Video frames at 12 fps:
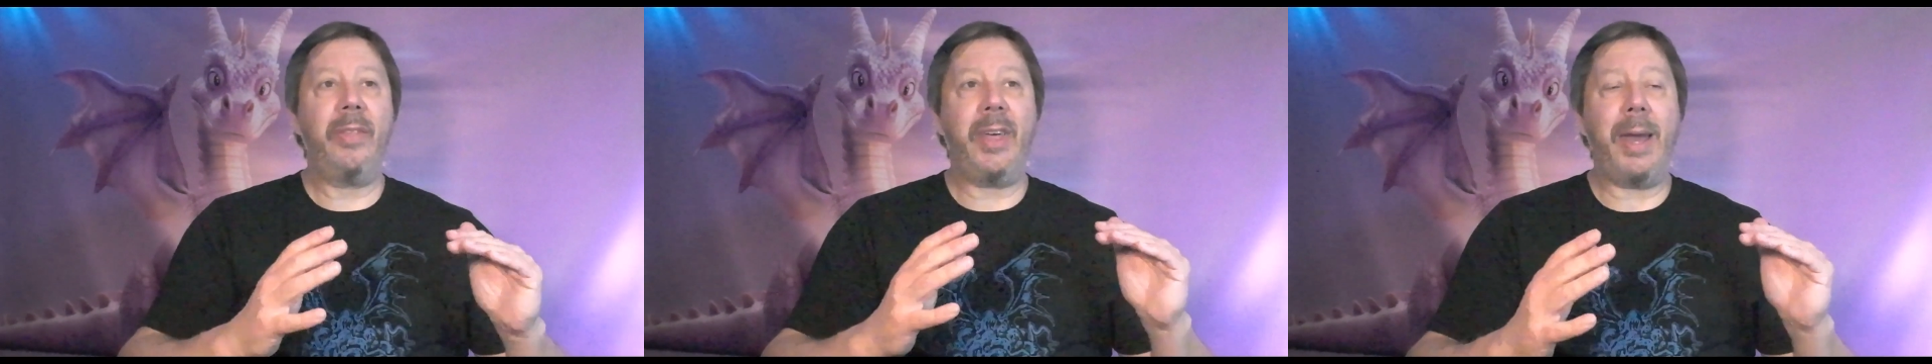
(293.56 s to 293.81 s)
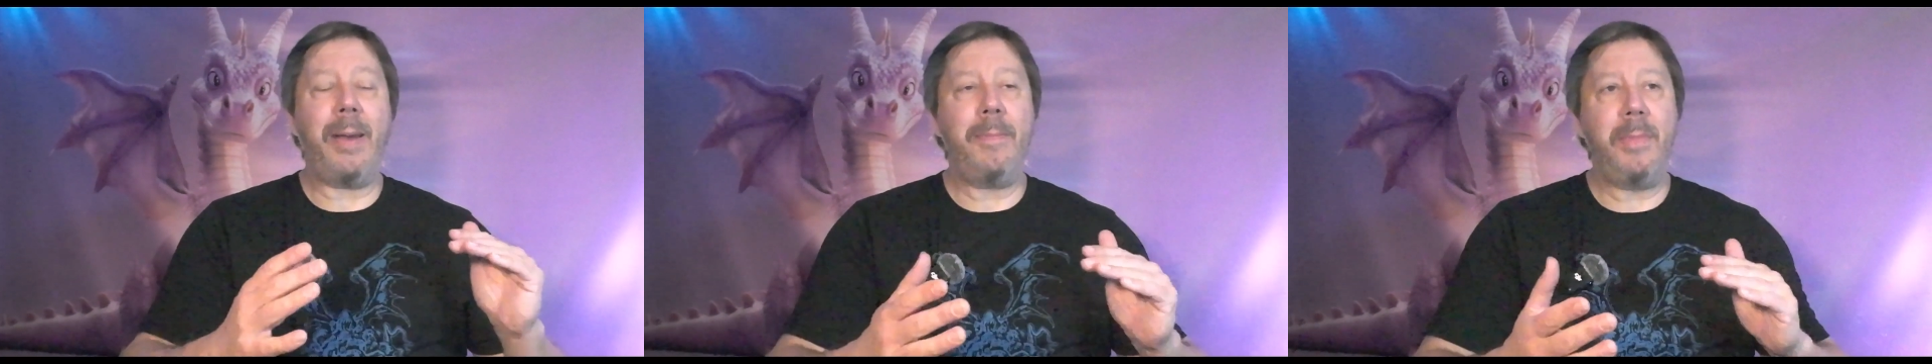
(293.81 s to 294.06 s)

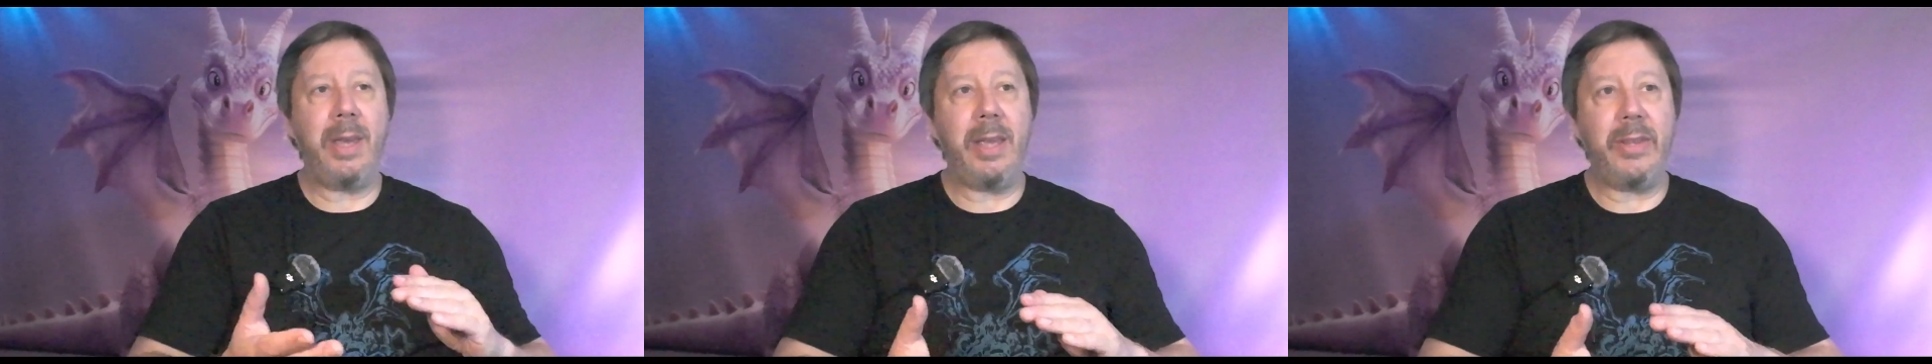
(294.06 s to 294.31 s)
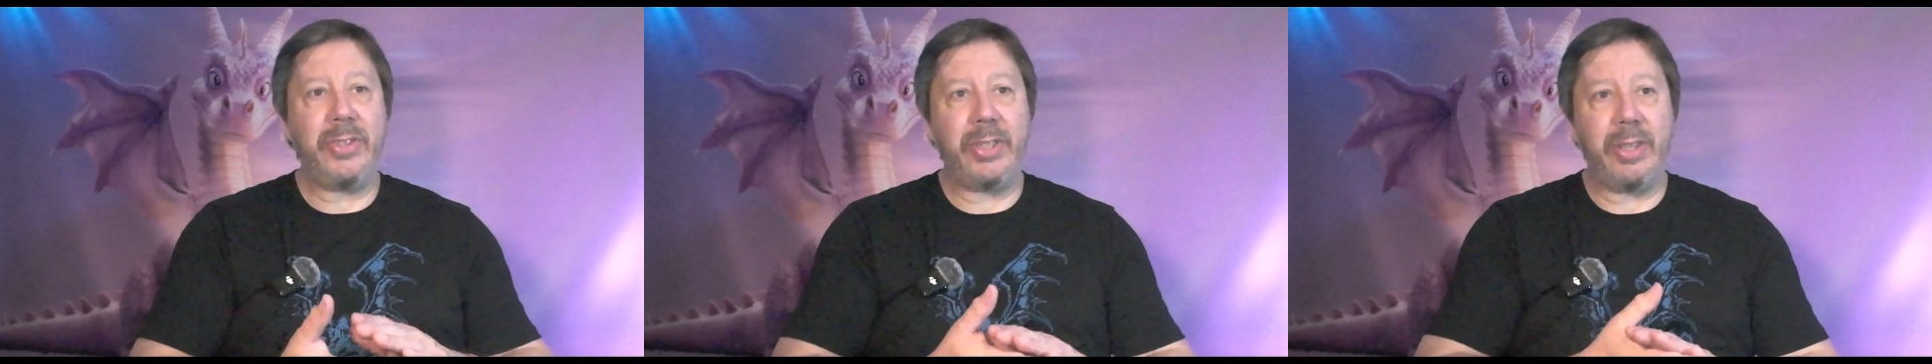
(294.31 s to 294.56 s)
That
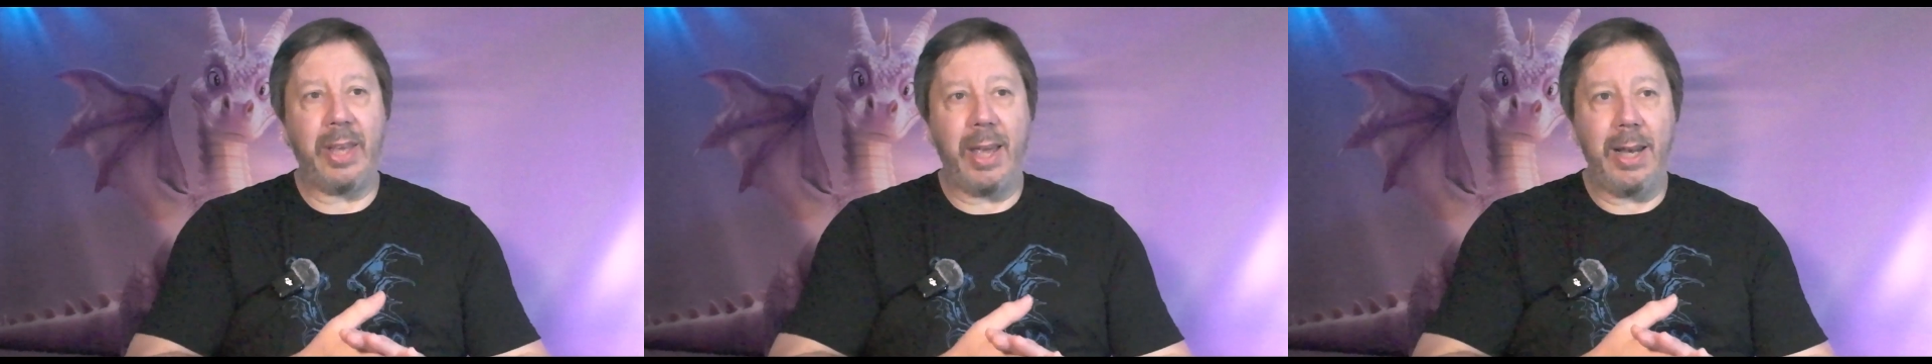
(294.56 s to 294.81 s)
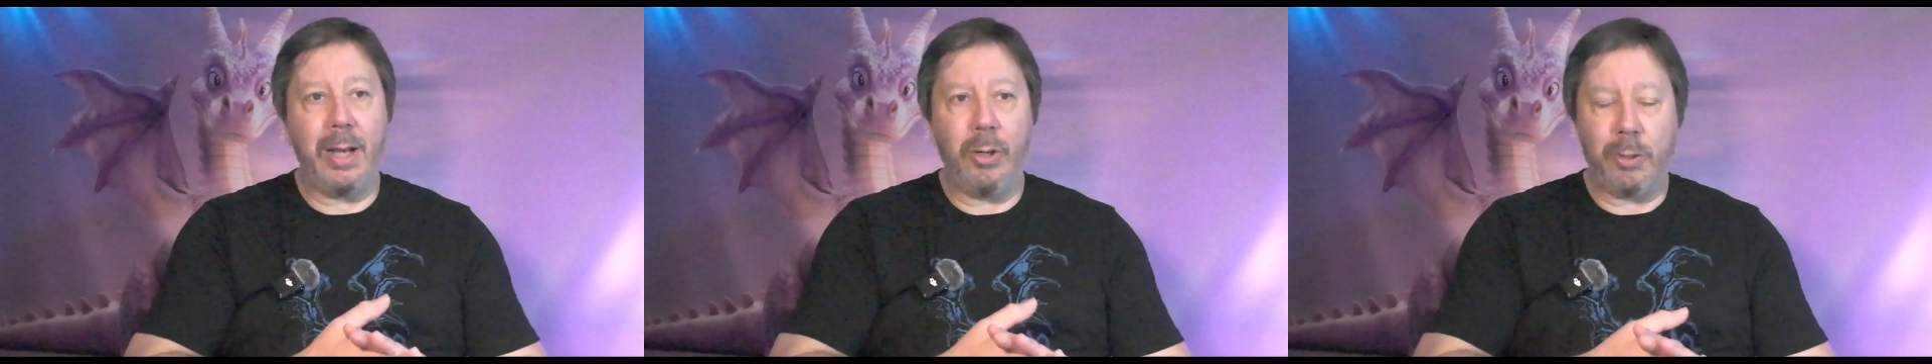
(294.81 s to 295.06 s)
means
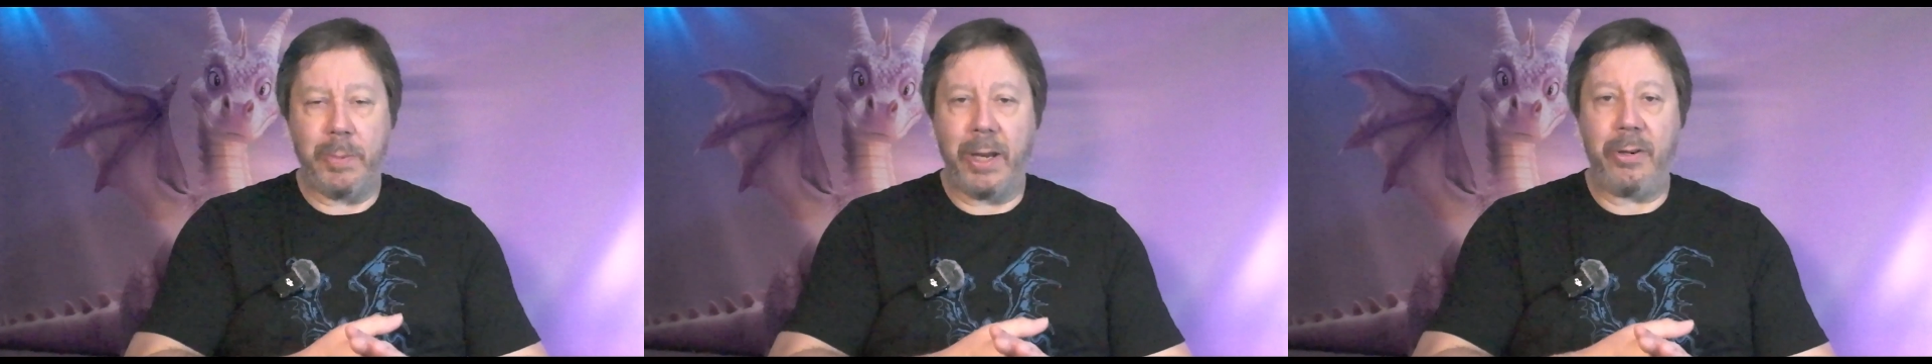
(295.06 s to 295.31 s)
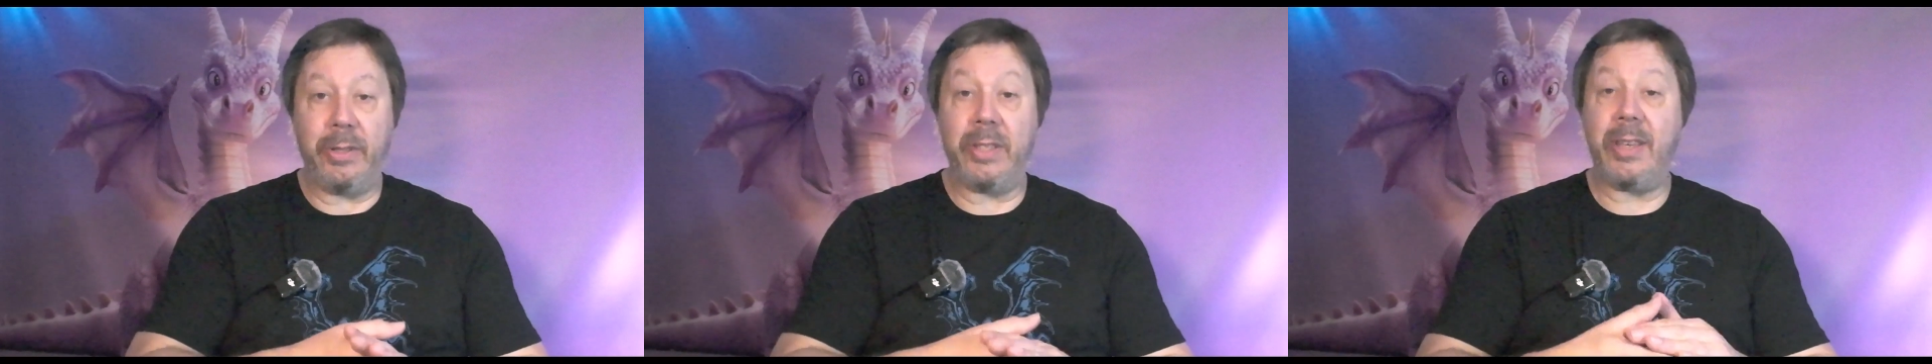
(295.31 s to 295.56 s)
they look
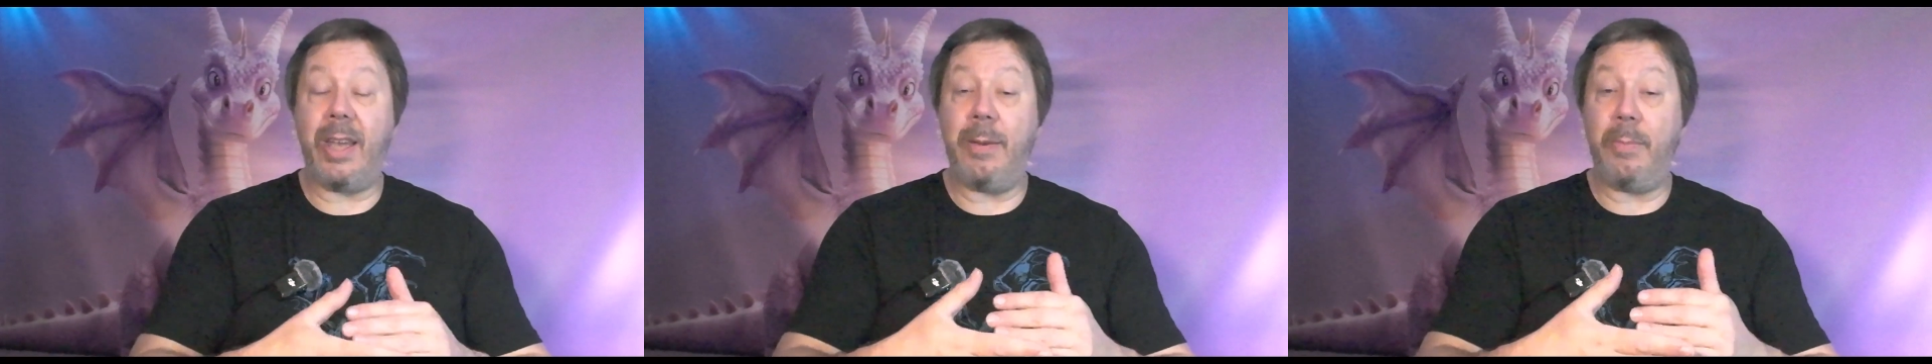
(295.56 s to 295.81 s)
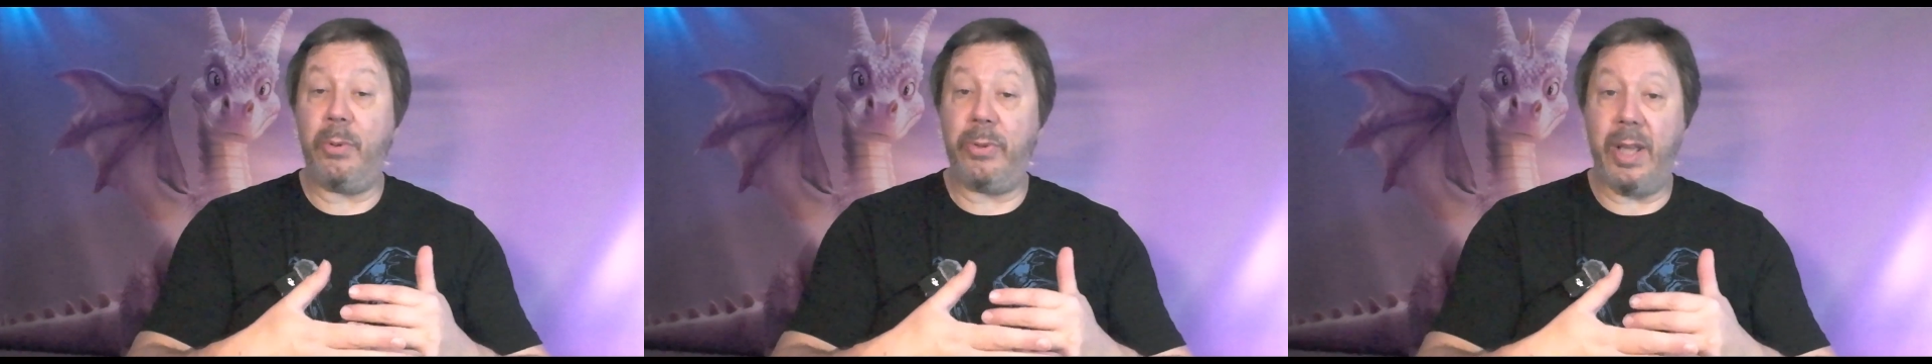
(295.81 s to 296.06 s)
better on the
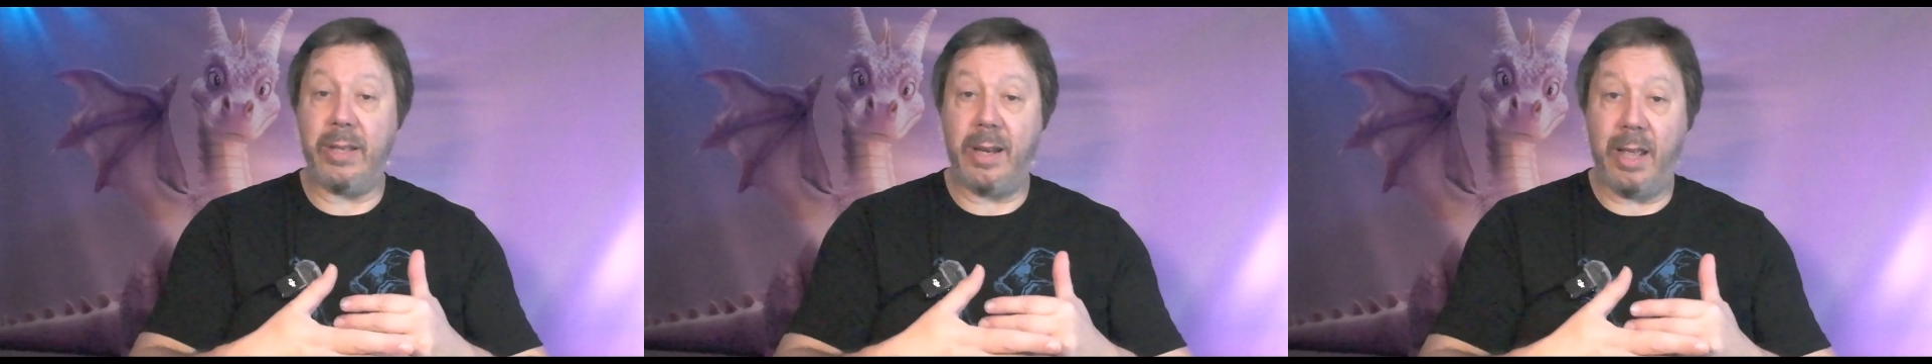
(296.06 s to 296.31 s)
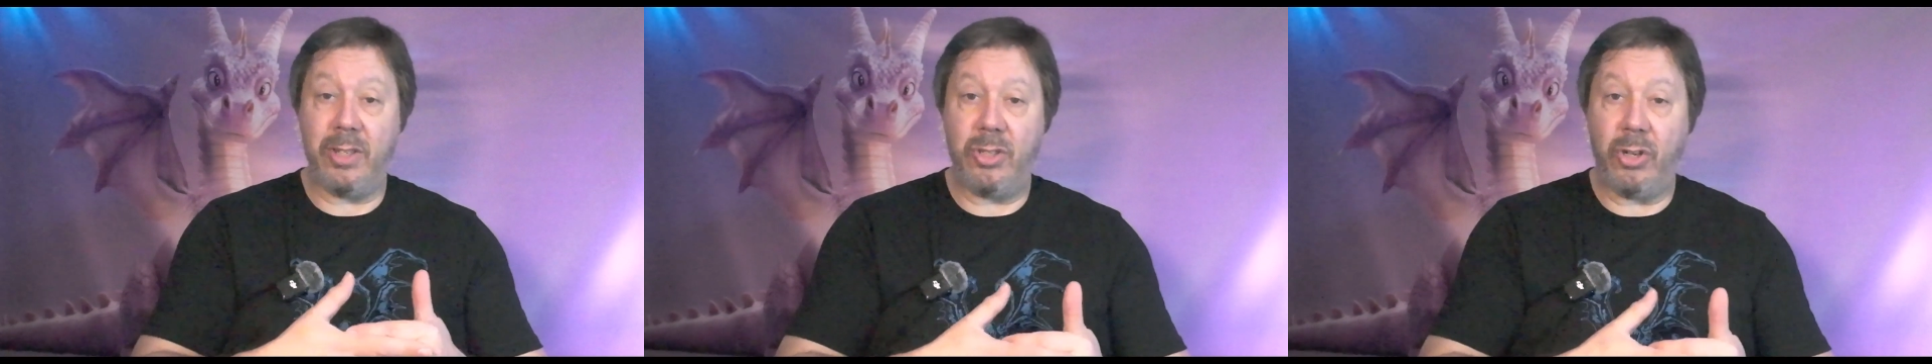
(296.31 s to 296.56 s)
table, there's
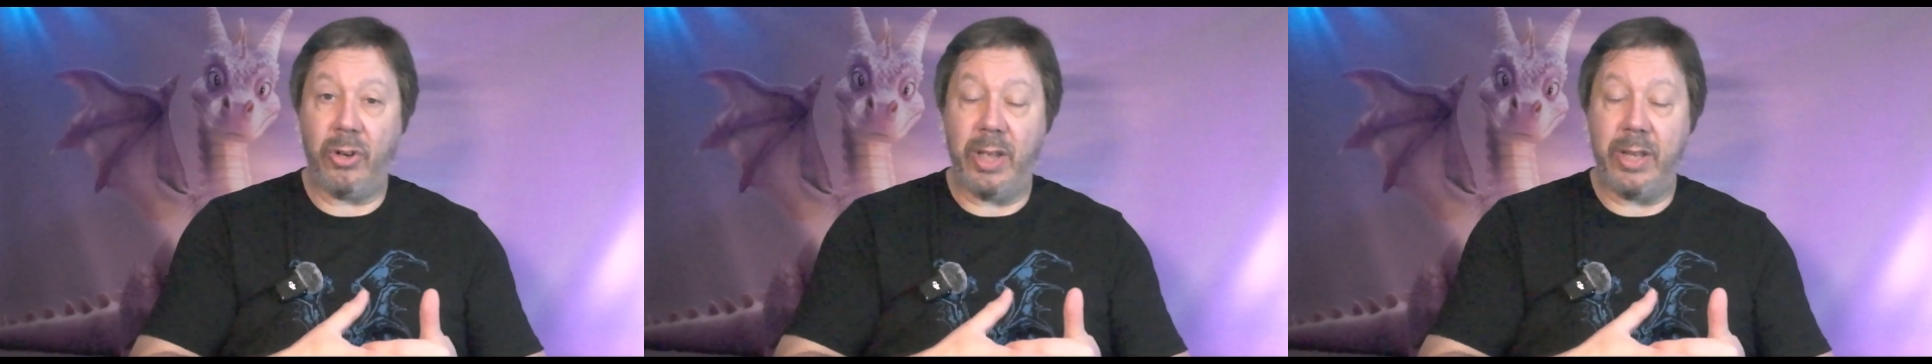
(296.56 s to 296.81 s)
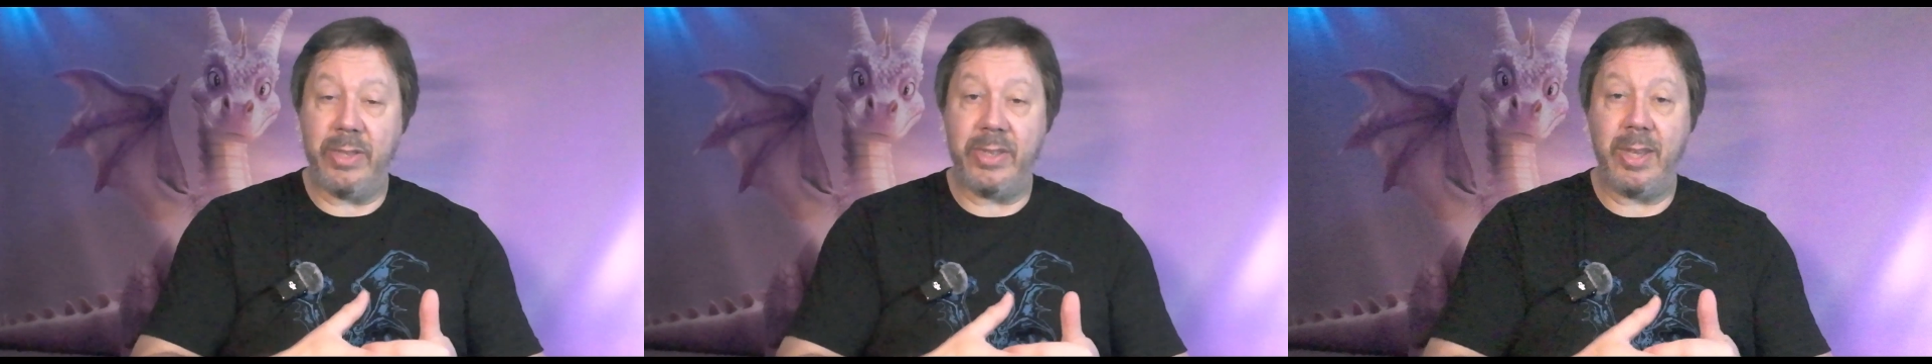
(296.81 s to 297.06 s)
less
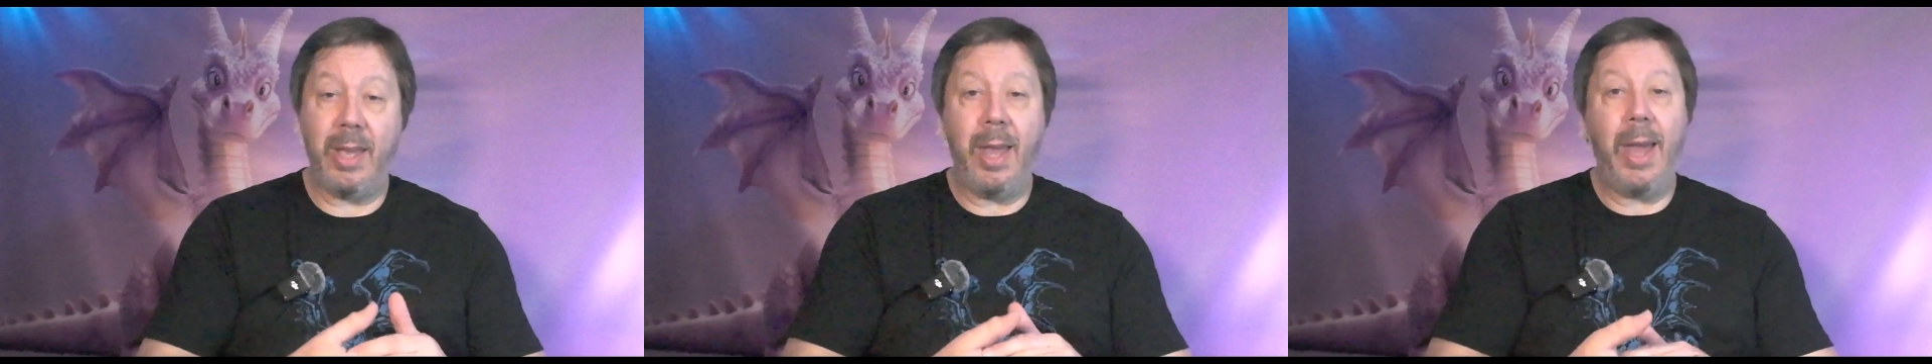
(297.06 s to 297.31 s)
joins,